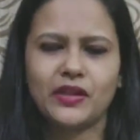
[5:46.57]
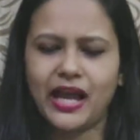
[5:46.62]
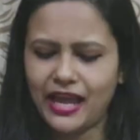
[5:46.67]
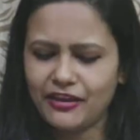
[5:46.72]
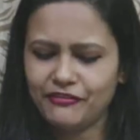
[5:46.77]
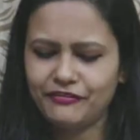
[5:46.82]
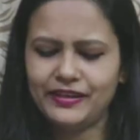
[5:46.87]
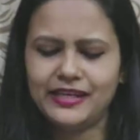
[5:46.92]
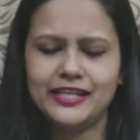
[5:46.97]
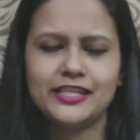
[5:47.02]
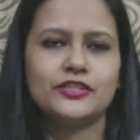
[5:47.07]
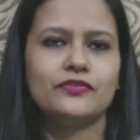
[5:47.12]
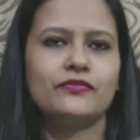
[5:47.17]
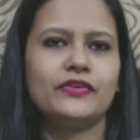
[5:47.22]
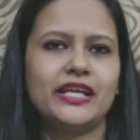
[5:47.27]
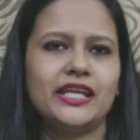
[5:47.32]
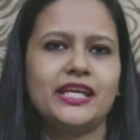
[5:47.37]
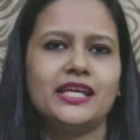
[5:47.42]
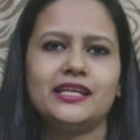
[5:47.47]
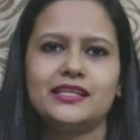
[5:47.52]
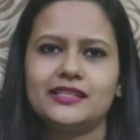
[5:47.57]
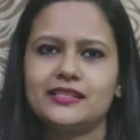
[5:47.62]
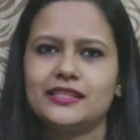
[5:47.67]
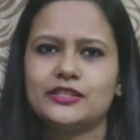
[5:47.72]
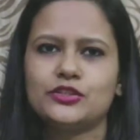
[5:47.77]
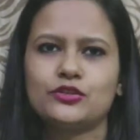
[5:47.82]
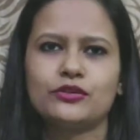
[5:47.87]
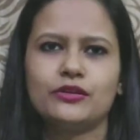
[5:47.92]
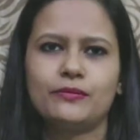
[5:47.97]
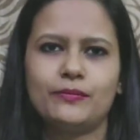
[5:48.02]
I feel it's very easy
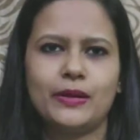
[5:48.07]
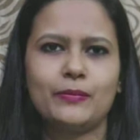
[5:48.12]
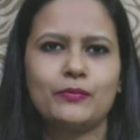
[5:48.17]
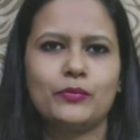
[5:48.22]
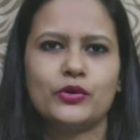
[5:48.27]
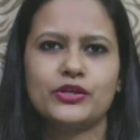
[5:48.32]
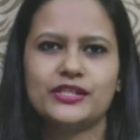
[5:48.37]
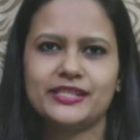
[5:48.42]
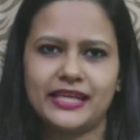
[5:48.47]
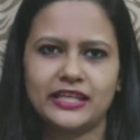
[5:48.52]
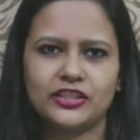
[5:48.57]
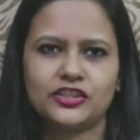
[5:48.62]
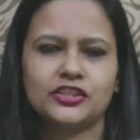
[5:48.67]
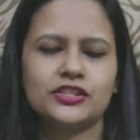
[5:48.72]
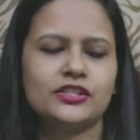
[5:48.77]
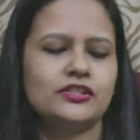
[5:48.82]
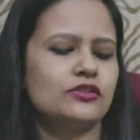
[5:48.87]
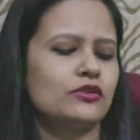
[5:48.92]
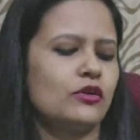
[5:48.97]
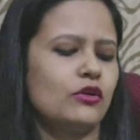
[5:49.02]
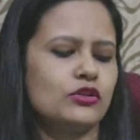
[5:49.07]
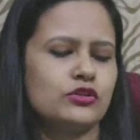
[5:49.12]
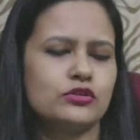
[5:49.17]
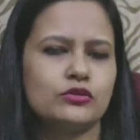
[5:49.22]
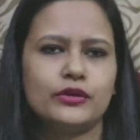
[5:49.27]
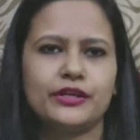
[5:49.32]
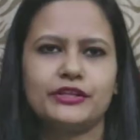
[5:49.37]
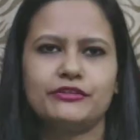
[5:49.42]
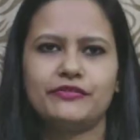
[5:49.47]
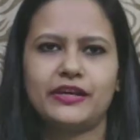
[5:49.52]
to remember sections,
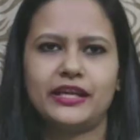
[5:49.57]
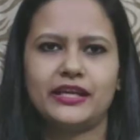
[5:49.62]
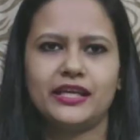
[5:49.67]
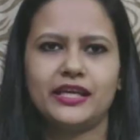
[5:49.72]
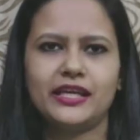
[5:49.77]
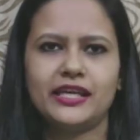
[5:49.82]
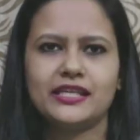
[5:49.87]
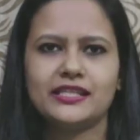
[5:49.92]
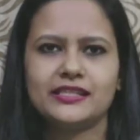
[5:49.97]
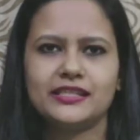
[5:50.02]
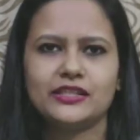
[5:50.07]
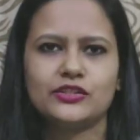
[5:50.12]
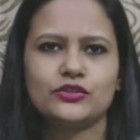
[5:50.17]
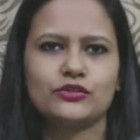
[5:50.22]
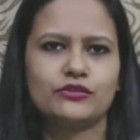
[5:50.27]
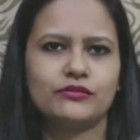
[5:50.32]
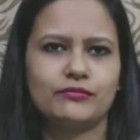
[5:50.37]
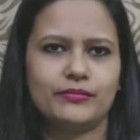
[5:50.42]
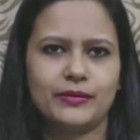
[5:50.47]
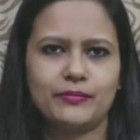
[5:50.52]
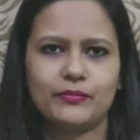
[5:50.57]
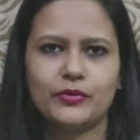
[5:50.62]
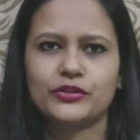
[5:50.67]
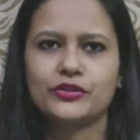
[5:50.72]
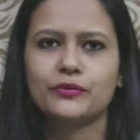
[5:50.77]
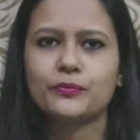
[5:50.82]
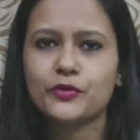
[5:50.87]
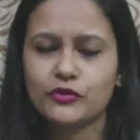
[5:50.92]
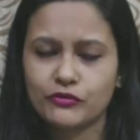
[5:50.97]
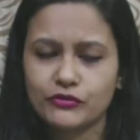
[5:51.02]
also it's very easy to remember
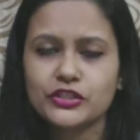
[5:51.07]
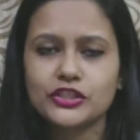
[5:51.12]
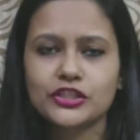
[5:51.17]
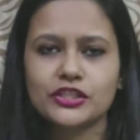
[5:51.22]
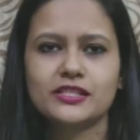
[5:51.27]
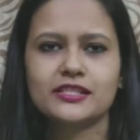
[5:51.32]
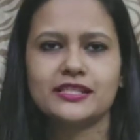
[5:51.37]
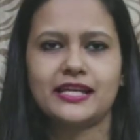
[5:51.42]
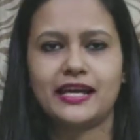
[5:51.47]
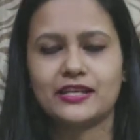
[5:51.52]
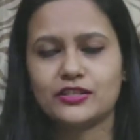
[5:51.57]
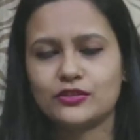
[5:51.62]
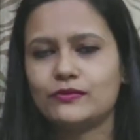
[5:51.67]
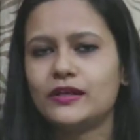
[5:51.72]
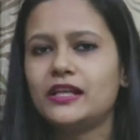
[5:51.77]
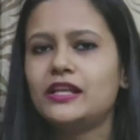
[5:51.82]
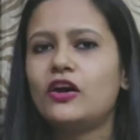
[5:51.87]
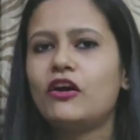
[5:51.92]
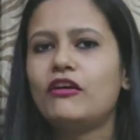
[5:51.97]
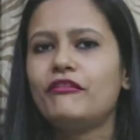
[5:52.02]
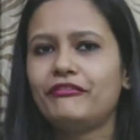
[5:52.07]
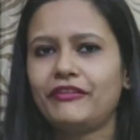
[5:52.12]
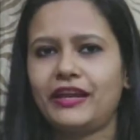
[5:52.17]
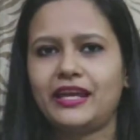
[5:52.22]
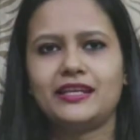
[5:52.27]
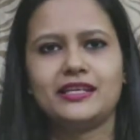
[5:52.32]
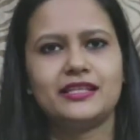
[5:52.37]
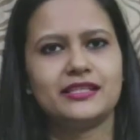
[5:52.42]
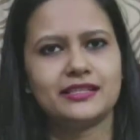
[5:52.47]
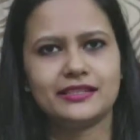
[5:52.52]
the provisions as well of
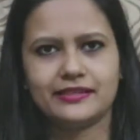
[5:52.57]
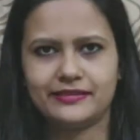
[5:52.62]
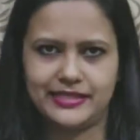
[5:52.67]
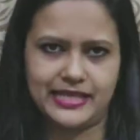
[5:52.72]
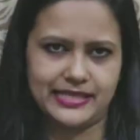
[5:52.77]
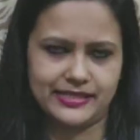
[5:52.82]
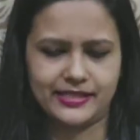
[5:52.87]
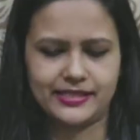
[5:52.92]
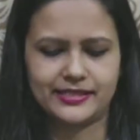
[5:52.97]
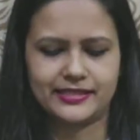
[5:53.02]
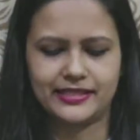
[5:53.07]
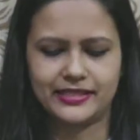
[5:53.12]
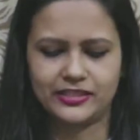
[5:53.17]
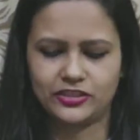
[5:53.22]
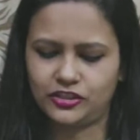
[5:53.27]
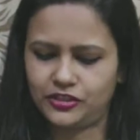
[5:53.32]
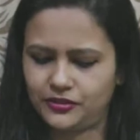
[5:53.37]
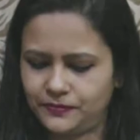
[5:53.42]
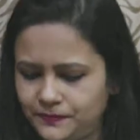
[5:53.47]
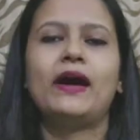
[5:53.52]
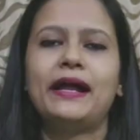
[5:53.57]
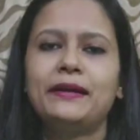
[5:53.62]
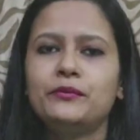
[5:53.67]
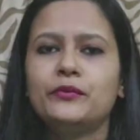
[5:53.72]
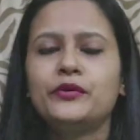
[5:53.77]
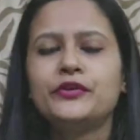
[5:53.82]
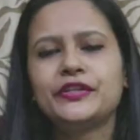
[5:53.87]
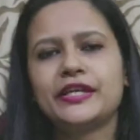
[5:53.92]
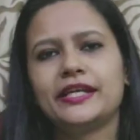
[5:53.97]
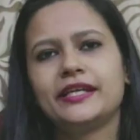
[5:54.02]
any legislation. One
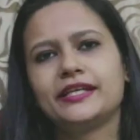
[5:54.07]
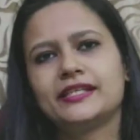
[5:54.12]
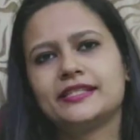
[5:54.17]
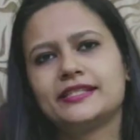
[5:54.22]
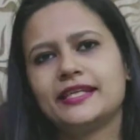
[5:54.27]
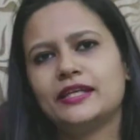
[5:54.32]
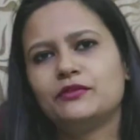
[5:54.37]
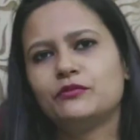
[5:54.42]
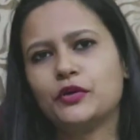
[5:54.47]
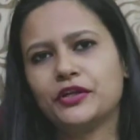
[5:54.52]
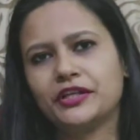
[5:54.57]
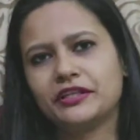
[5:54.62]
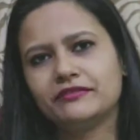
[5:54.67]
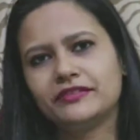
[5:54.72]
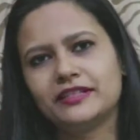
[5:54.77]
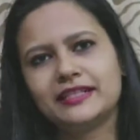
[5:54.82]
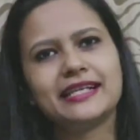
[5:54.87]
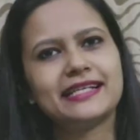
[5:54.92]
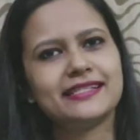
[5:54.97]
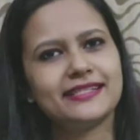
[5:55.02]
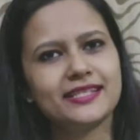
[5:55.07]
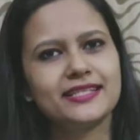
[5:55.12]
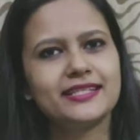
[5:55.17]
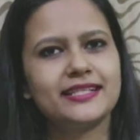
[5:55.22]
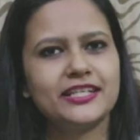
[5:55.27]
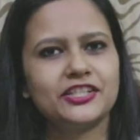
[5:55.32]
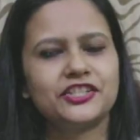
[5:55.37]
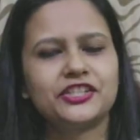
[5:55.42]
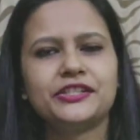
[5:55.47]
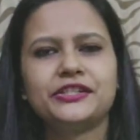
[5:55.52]
more thing is that whatever
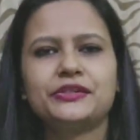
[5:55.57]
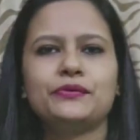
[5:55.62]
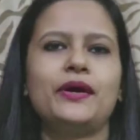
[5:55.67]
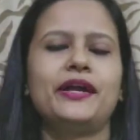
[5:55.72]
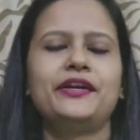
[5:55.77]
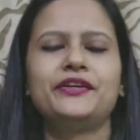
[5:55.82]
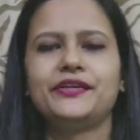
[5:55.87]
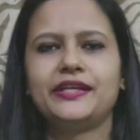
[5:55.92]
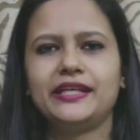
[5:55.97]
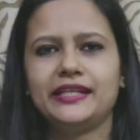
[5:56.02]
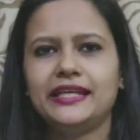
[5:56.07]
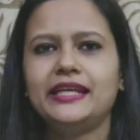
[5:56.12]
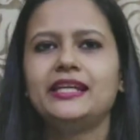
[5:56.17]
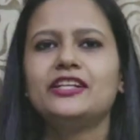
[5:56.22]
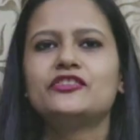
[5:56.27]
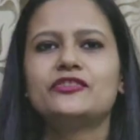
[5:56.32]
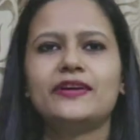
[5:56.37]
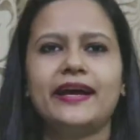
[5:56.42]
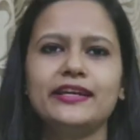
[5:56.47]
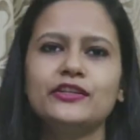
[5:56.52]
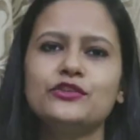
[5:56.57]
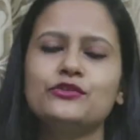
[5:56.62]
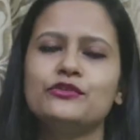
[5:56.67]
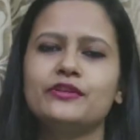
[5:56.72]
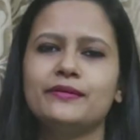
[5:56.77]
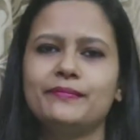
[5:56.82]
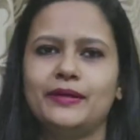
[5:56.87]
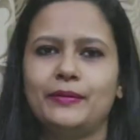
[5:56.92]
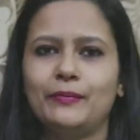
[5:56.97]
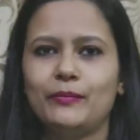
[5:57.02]
legislation you are reading, try to
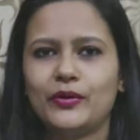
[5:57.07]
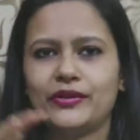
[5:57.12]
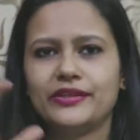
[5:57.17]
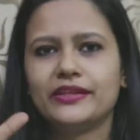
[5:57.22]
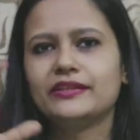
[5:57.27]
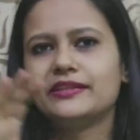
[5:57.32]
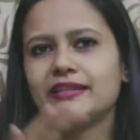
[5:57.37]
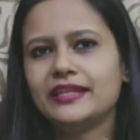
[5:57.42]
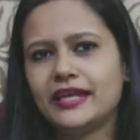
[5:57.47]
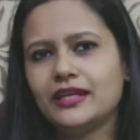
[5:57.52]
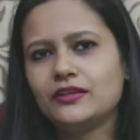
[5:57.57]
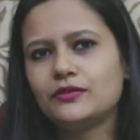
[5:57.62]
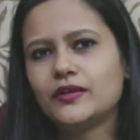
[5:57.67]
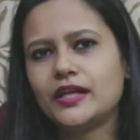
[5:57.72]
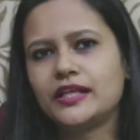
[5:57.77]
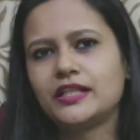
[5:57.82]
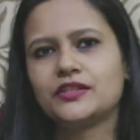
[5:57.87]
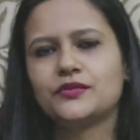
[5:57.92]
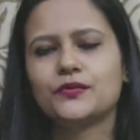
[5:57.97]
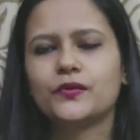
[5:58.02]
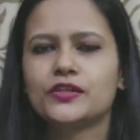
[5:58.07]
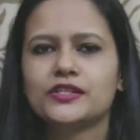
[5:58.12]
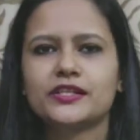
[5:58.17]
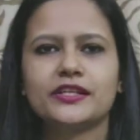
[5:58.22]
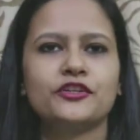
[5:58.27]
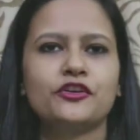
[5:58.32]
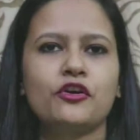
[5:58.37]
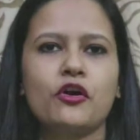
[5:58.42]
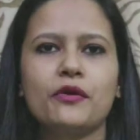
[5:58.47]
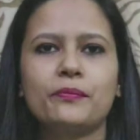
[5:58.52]
remember the date when it was
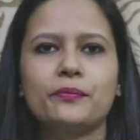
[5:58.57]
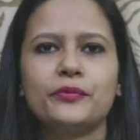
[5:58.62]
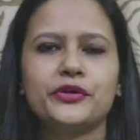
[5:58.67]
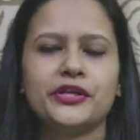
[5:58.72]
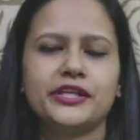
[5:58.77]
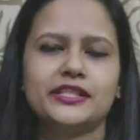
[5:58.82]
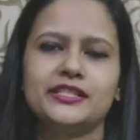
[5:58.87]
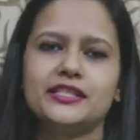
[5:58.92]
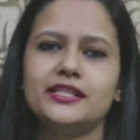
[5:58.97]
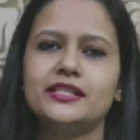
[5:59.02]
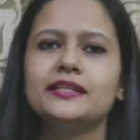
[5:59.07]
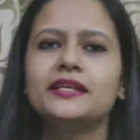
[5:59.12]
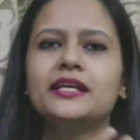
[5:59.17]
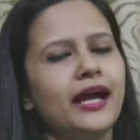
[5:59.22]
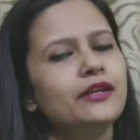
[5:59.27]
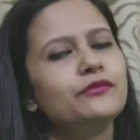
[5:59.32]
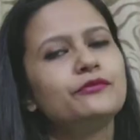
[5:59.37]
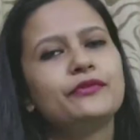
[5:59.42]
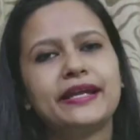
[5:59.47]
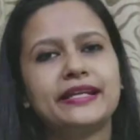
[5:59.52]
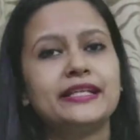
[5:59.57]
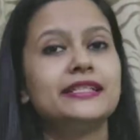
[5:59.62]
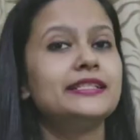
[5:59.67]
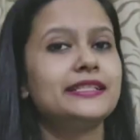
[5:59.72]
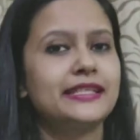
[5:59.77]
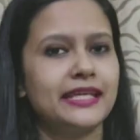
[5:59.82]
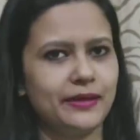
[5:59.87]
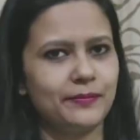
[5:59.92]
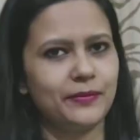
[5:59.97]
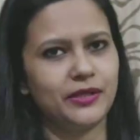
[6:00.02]
incorporated and when
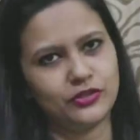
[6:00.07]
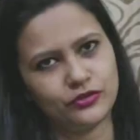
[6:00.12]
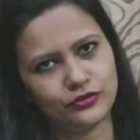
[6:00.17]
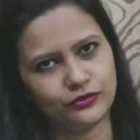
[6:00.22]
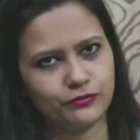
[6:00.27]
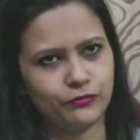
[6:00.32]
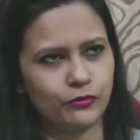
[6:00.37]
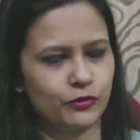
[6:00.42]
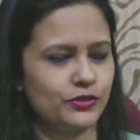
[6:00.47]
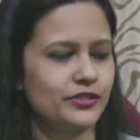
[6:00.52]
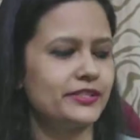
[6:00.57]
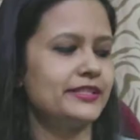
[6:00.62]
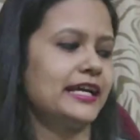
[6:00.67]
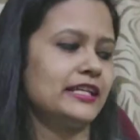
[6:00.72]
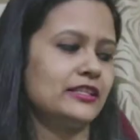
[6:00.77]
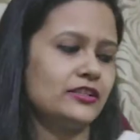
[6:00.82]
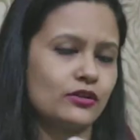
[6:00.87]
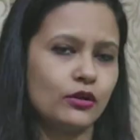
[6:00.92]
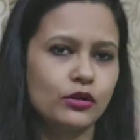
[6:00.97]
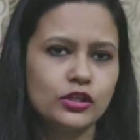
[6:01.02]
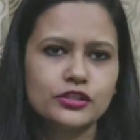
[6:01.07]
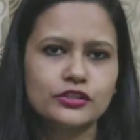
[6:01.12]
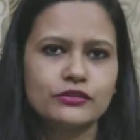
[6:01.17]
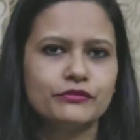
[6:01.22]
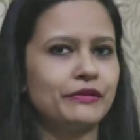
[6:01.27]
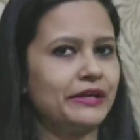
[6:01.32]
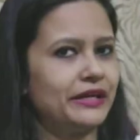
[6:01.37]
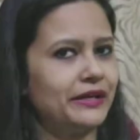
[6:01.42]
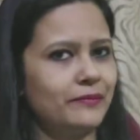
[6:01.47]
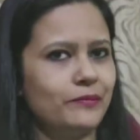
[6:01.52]
it came into force. That's also
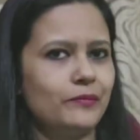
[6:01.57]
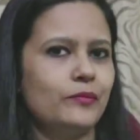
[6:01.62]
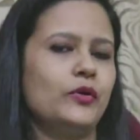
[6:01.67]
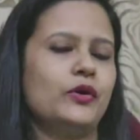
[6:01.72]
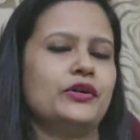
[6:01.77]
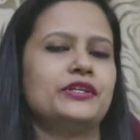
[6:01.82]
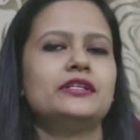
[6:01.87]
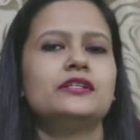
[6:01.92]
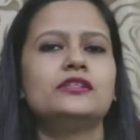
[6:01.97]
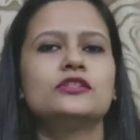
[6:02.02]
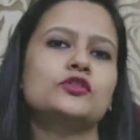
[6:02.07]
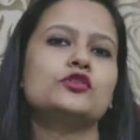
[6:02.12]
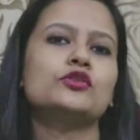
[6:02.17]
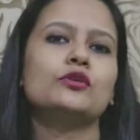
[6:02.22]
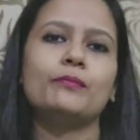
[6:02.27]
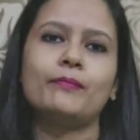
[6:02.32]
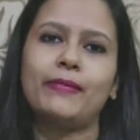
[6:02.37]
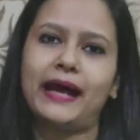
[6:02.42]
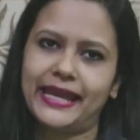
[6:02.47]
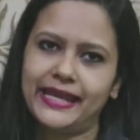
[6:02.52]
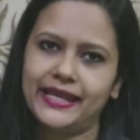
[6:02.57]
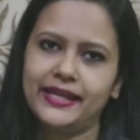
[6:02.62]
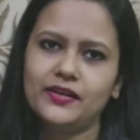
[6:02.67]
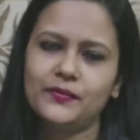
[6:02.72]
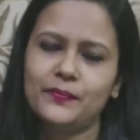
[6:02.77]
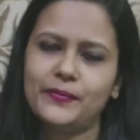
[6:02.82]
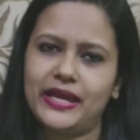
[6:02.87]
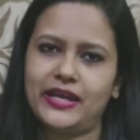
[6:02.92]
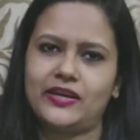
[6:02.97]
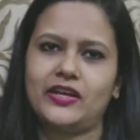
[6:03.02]
very important. So buying
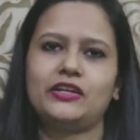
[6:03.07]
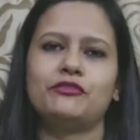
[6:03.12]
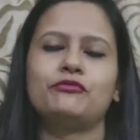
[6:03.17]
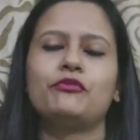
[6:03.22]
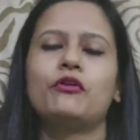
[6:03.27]
a barrack